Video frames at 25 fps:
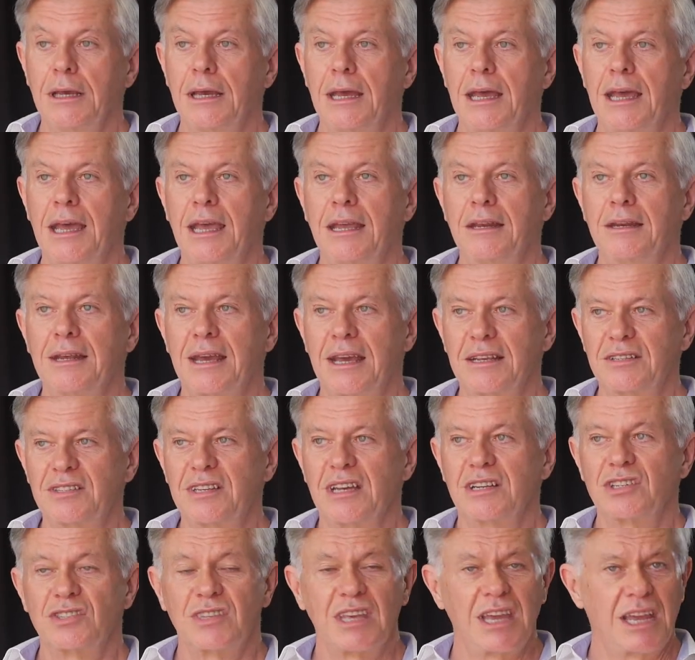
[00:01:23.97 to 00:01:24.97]
and as
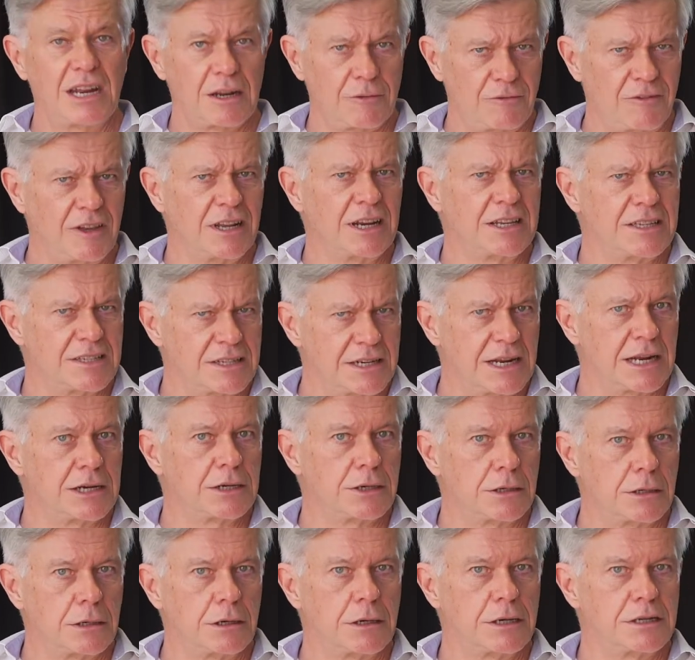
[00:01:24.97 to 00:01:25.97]
such they had a fairly
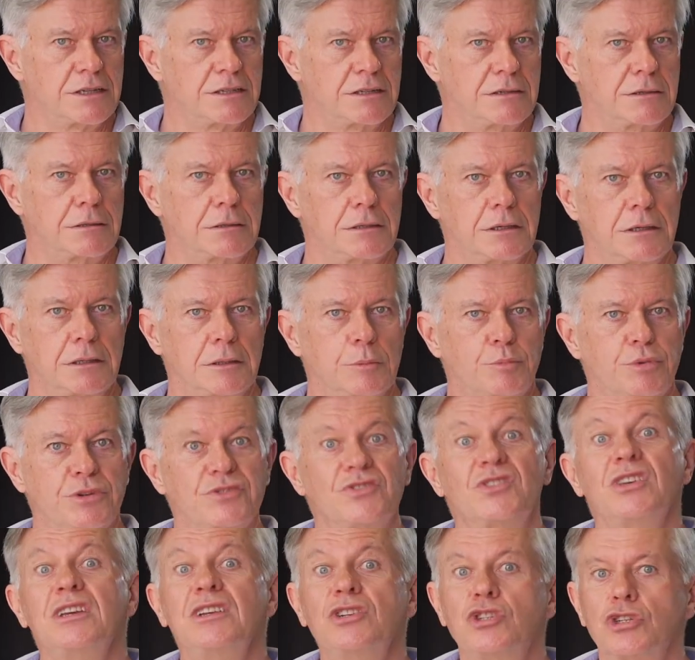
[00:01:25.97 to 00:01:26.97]
standardised
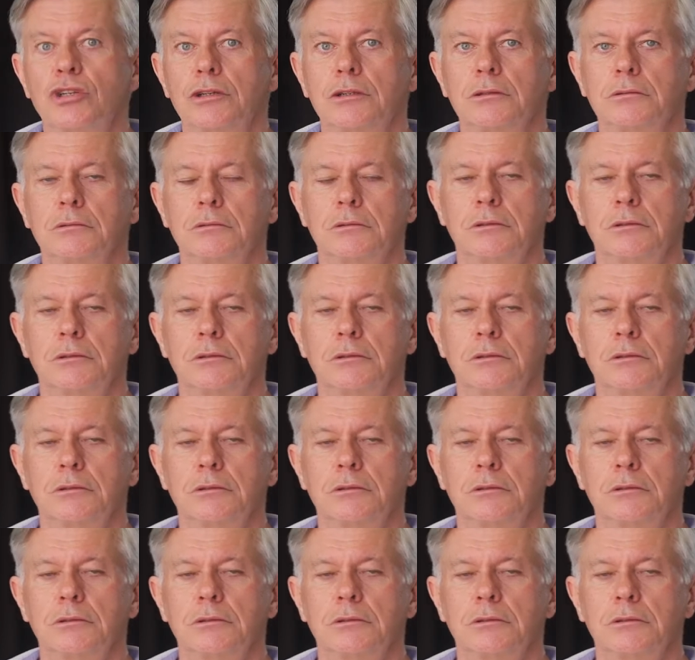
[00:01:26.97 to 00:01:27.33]
procedure